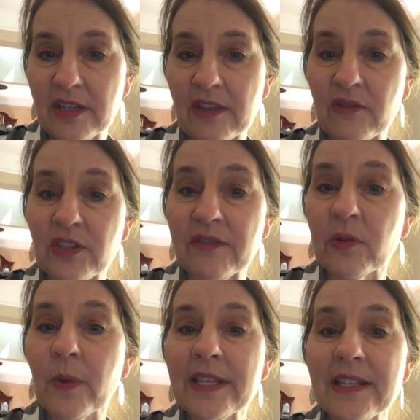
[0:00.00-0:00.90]
Now there are
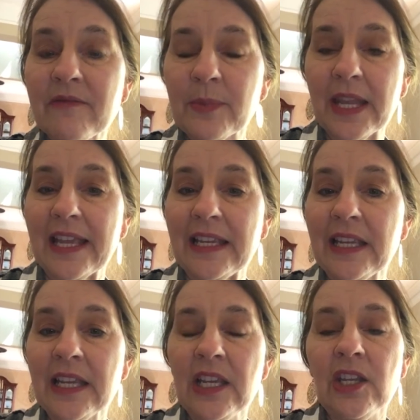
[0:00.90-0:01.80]
different ways of
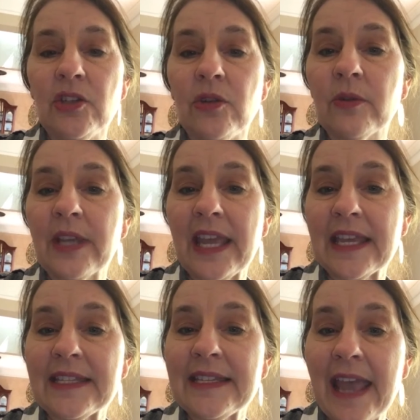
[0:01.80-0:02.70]
playing. You
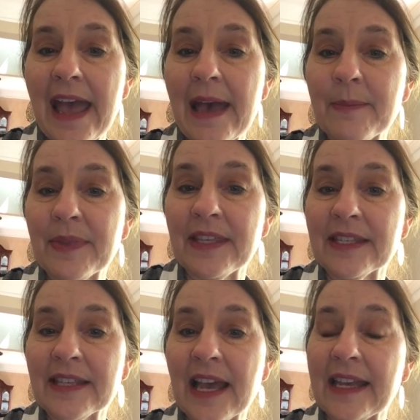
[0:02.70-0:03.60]
can tap the
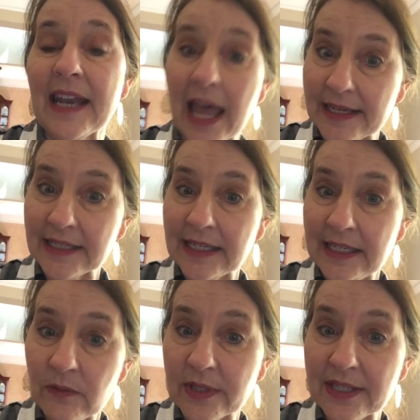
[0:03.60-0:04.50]
side lightly
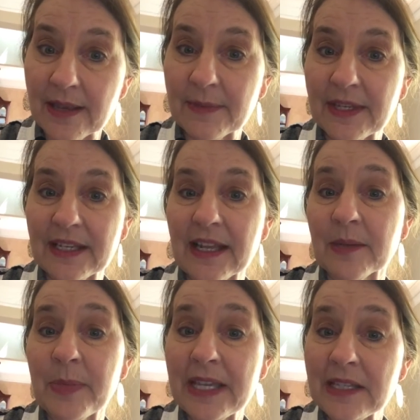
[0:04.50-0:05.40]
with something like a
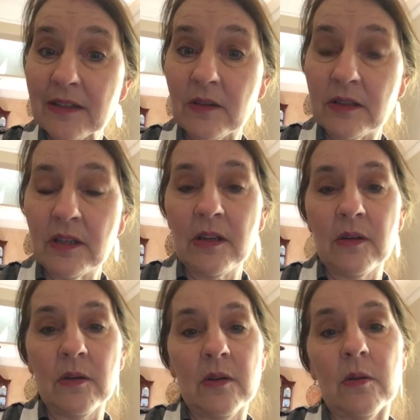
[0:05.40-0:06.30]
pencil
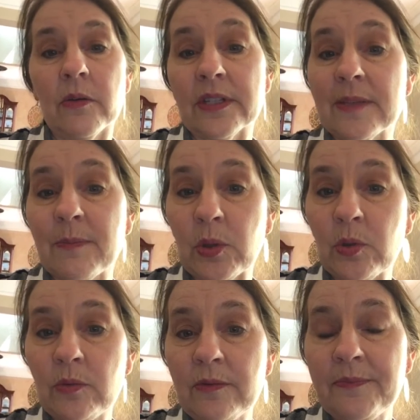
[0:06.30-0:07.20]
or a
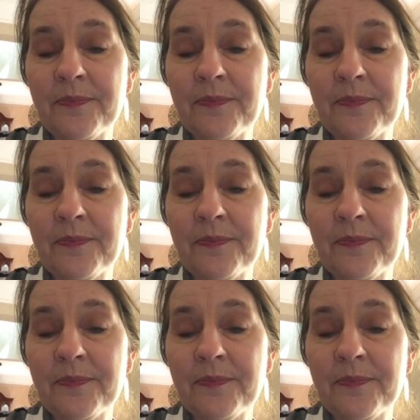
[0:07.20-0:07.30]
spoon.